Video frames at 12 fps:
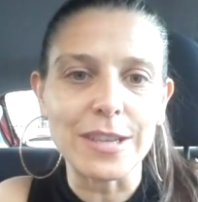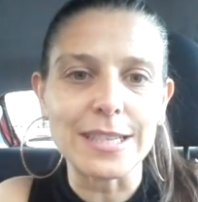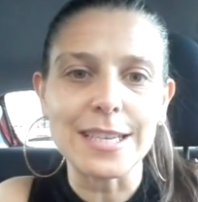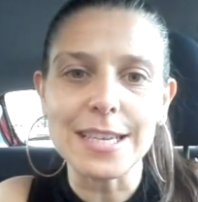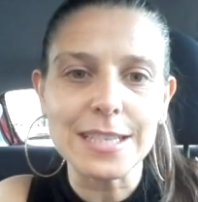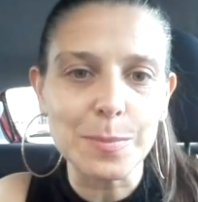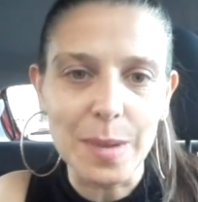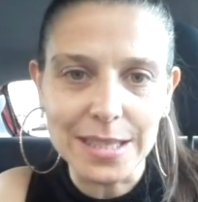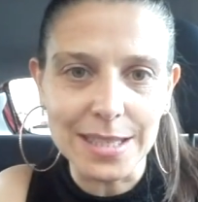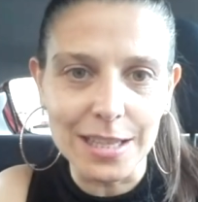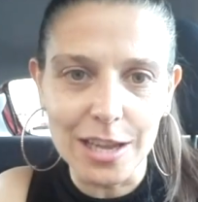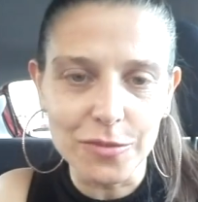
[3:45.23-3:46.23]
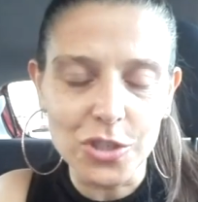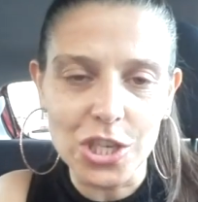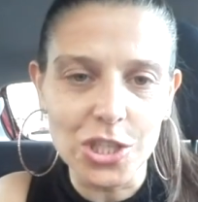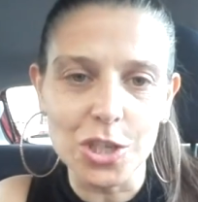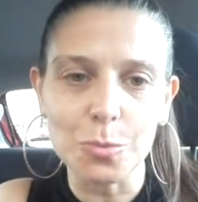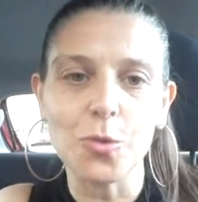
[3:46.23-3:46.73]
I didn't expect a
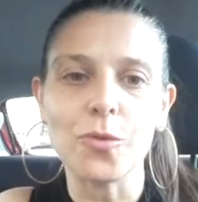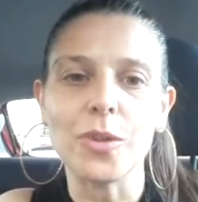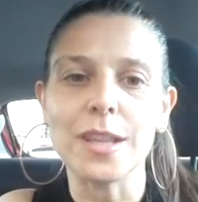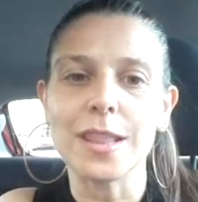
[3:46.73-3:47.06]
life-changing movie,